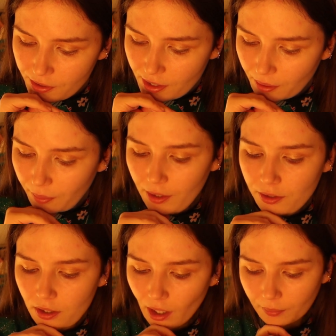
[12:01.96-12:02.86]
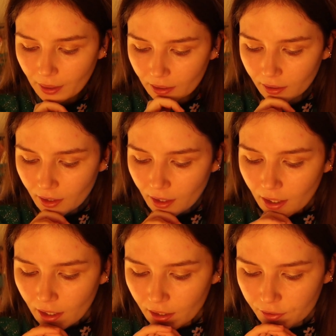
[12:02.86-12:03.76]
to seeing where it's going.
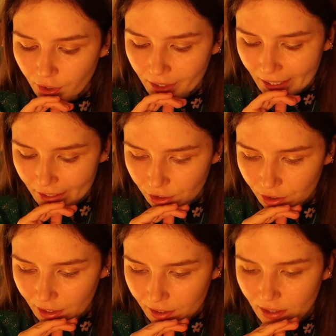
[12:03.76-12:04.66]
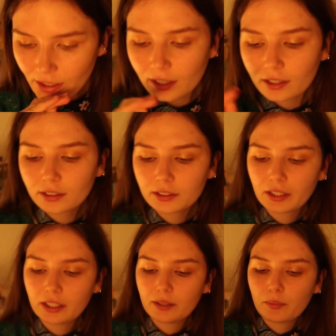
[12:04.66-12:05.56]
It's very interesting
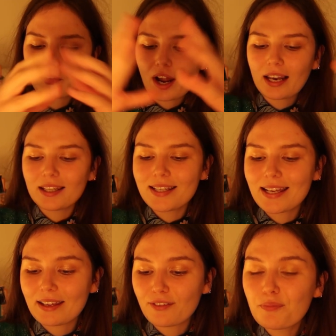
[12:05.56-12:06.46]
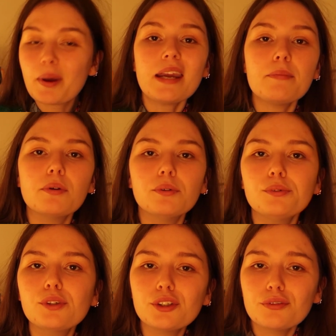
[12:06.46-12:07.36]
the morality of
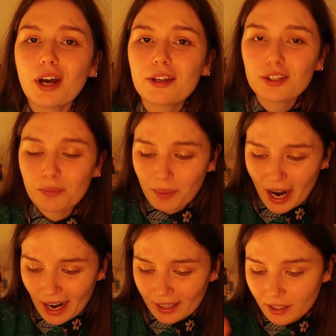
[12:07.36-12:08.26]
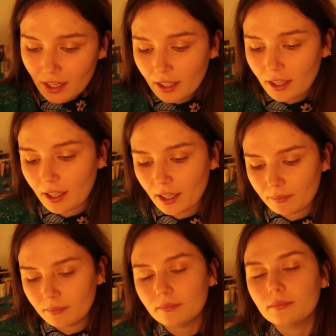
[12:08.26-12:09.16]
people, good versus bad.
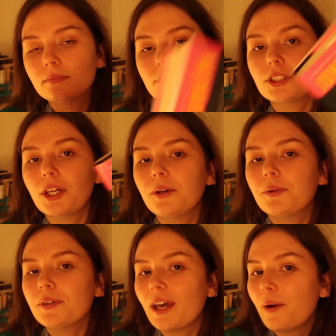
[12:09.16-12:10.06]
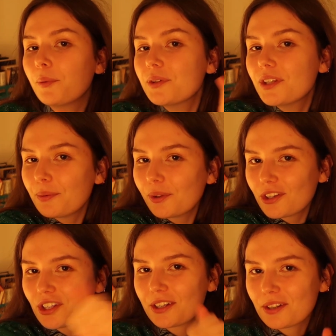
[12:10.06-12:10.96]
Um, so yeah, we'll see what the
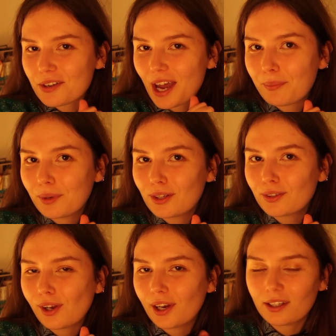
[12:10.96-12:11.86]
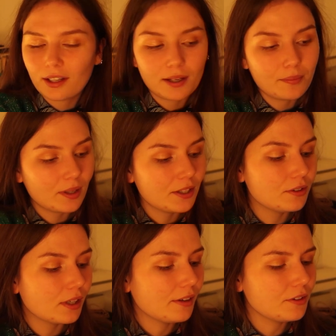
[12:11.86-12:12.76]
shadow cabinet's like. Um,
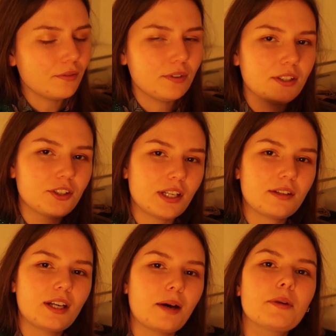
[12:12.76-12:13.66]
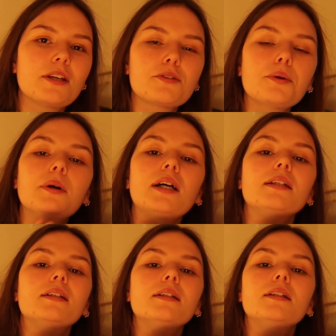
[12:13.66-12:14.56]
it's, I don't think the shadow cabinet is
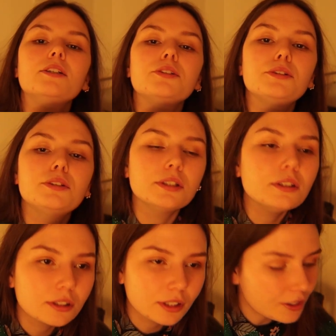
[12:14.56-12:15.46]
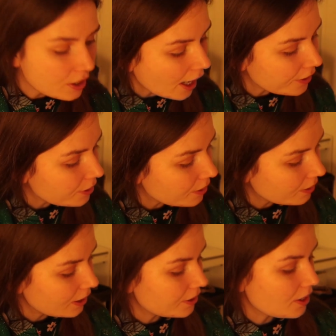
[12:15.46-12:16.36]
quite as good a
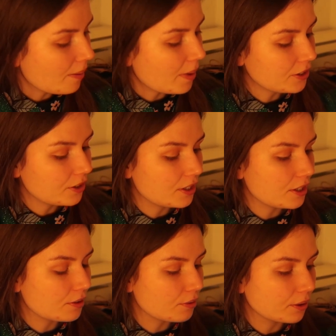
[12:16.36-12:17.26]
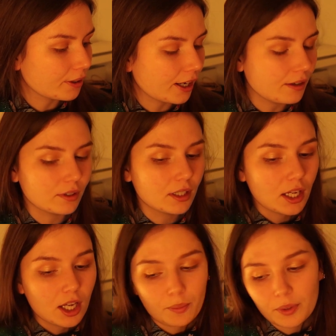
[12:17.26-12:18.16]
title as Her Majesty's Royal Coven,
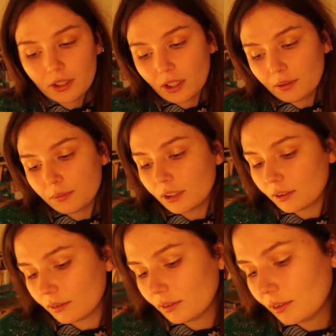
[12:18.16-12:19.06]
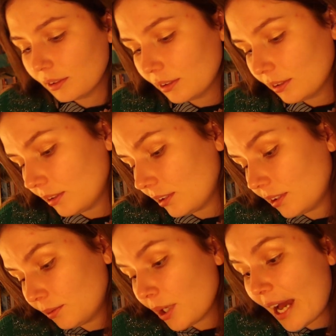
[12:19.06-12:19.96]
but you know what?
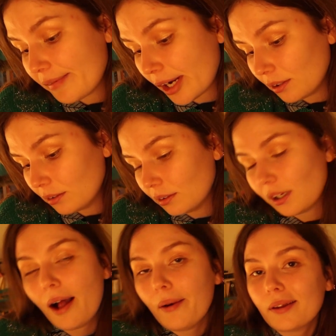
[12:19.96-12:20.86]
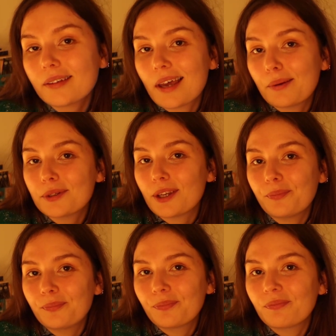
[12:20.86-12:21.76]
Whatever, I'll accept it.
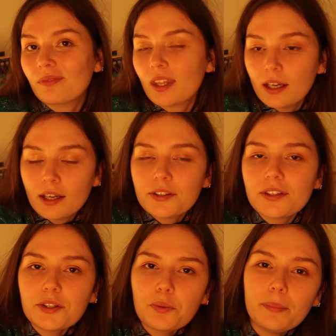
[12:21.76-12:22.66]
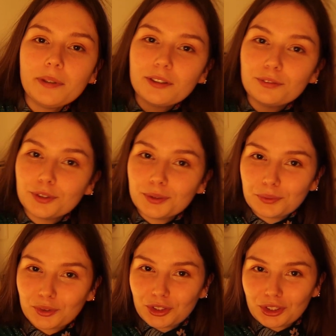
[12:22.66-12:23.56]
So that's what I'm looking
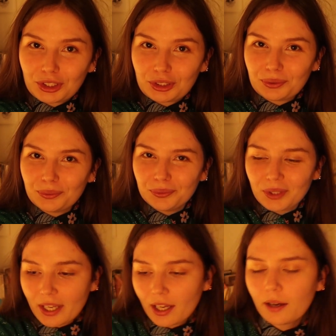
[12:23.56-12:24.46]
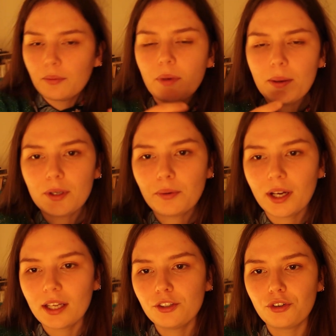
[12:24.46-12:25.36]
forward to. It might be
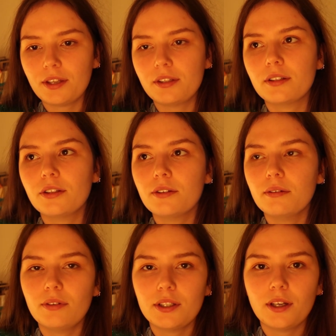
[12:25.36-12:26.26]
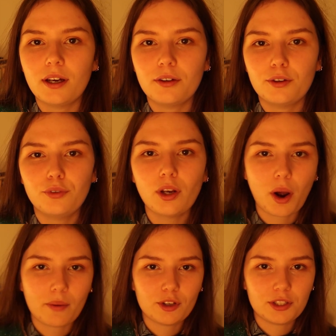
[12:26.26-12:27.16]
quite interesting to do a video, a
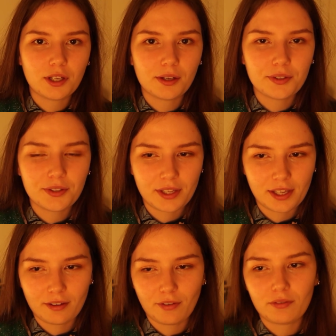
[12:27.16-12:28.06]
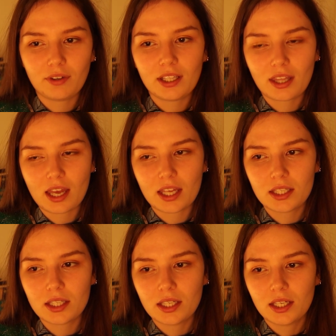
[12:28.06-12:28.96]
follow-up video to see if I read
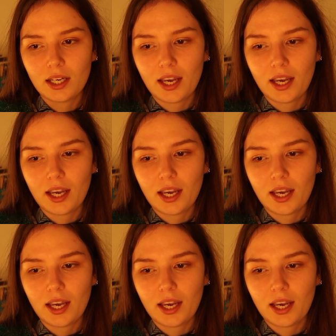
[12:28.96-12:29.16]
these